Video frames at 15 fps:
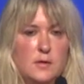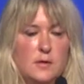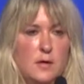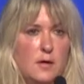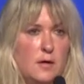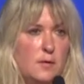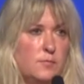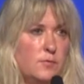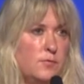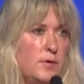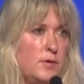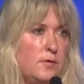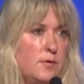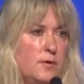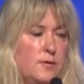um,
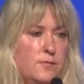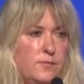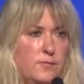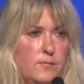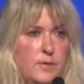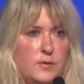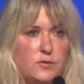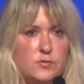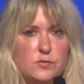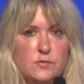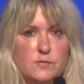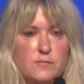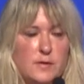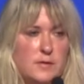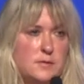credit card
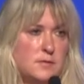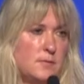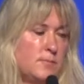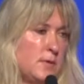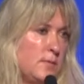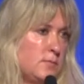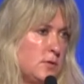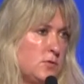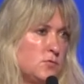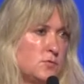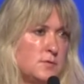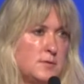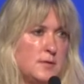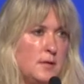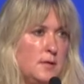information, right? Sometimes they
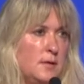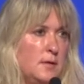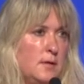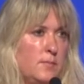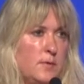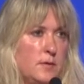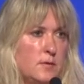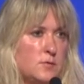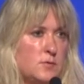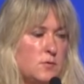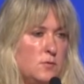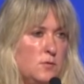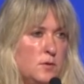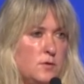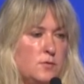just sell it. I mean, there's
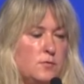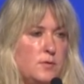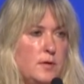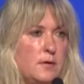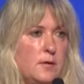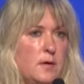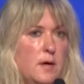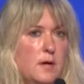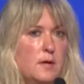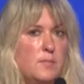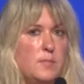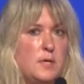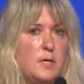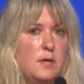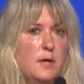whole underground
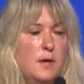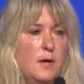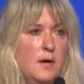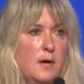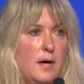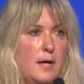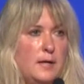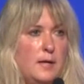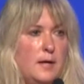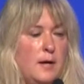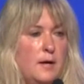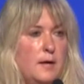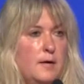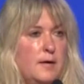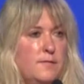economy. I
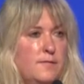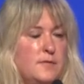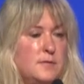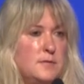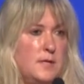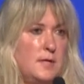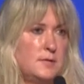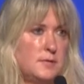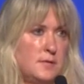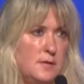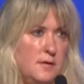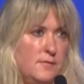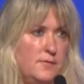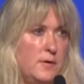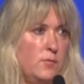cannot emphasize
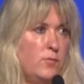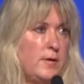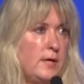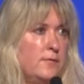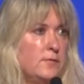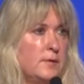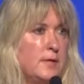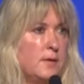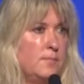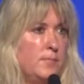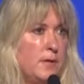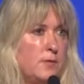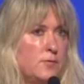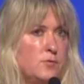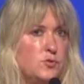enough that we have to get
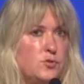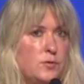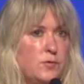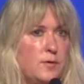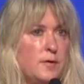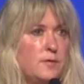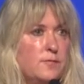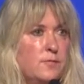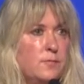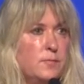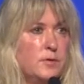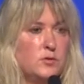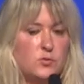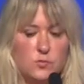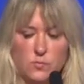better at sharing
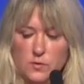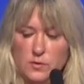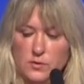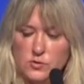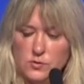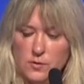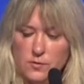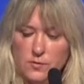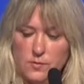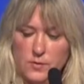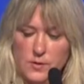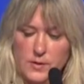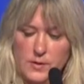information with each other.